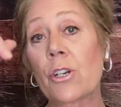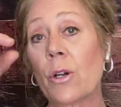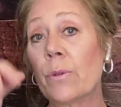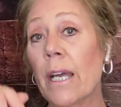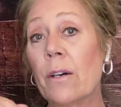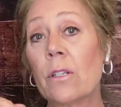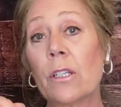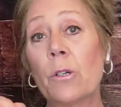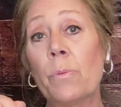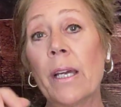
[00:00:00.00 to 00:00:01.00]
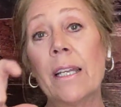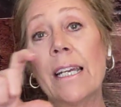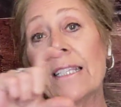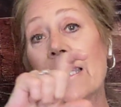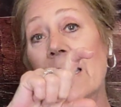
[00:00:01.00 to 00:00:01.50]
scroll down a little bit,
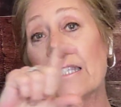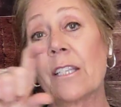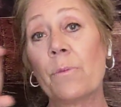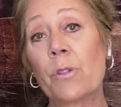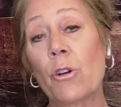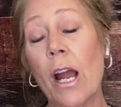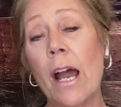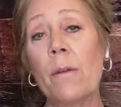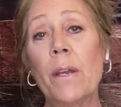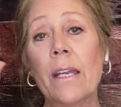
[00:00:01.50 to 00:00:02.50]
it says subscribe,